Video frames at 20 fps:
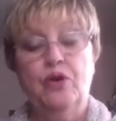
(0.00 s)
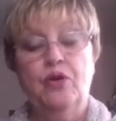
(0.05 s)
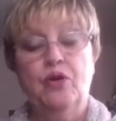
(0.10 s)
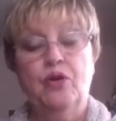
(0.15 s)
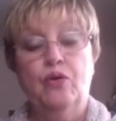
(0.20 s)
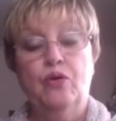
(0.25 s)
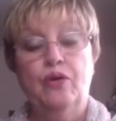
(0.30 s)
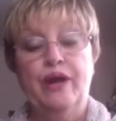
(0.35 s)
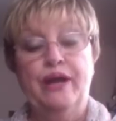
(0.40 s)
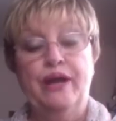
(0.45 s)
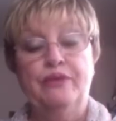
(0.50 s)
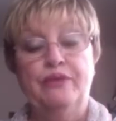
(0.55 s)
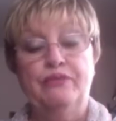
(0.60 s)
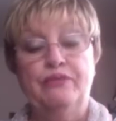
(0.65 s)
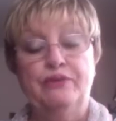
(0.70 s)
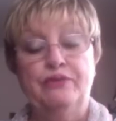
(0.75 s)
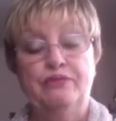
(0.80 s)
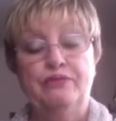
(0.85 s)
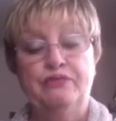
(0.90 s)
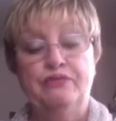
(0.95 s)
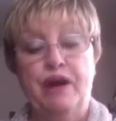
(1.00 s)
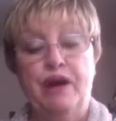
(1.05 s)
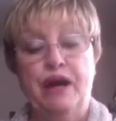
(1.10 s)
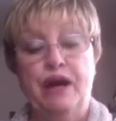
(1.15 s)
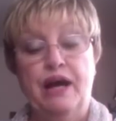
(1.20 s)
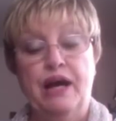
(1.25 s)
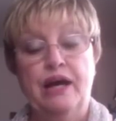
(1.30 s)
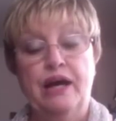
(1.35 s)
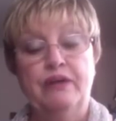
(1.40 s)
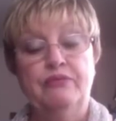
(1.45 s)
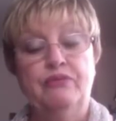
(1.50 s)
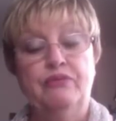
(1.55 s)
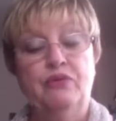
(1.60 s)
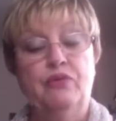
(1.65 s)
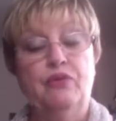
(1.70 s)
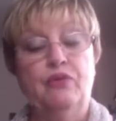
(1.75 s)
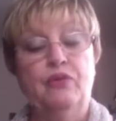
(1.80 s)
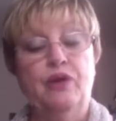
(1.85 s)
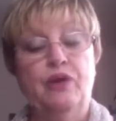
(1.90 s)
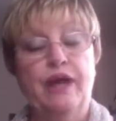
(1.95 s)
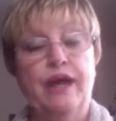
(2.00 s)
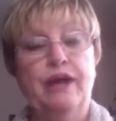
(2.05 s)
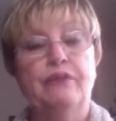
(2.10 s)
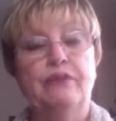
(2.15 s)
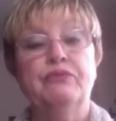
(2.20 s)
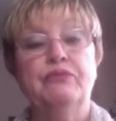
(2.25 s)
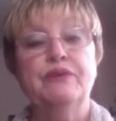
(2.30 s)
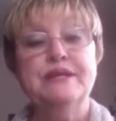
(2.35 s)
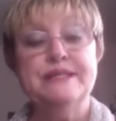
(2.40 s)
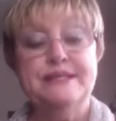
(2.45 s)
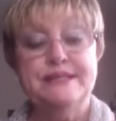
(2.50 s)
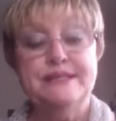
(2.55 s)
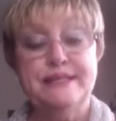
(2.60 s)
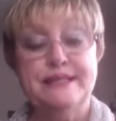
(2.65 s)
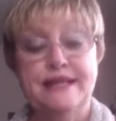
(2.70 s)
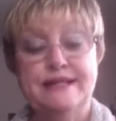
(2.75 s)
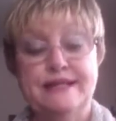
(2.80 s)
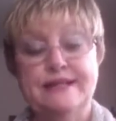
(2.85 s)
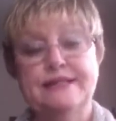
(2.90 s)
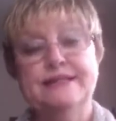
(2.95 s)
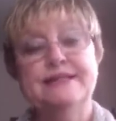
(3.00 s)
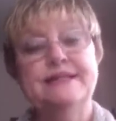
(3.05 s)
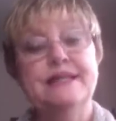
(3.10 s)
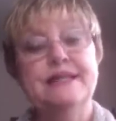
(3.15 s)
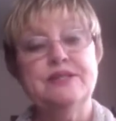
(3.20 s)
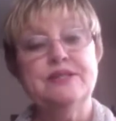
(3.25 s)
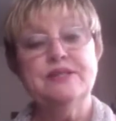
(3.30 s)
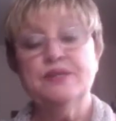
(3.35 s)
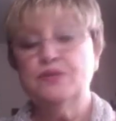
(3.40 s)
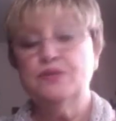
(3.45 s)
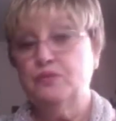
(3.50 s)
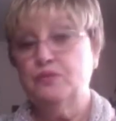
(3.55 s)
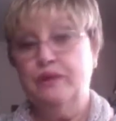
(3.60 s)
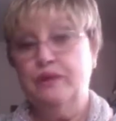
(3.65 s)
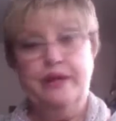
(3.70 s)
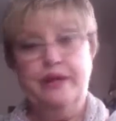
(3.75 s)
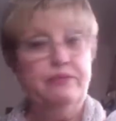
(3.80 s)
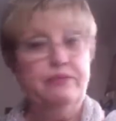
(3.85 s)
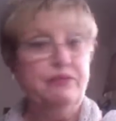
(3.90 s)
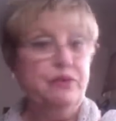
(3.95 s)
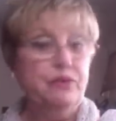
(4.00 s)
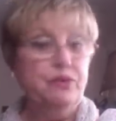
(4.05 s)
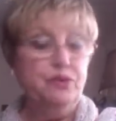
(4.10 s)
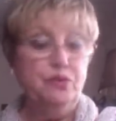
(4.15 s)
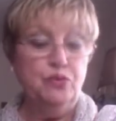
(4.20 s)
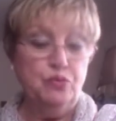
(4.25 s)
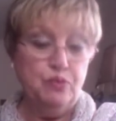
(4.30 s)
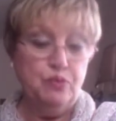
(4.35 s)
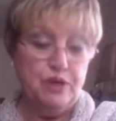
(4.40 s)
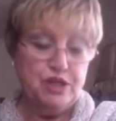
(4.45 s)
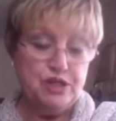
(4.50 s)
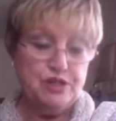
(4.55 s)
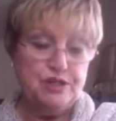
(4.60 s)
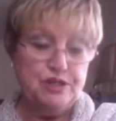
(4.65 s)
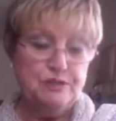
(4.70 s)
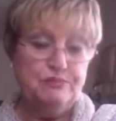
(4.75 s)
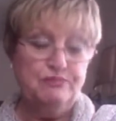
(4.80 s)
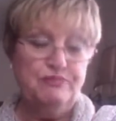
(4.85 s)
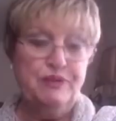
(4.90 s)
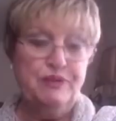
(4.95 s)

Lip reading: or every 5 or every 6 stitches, whatever you wish.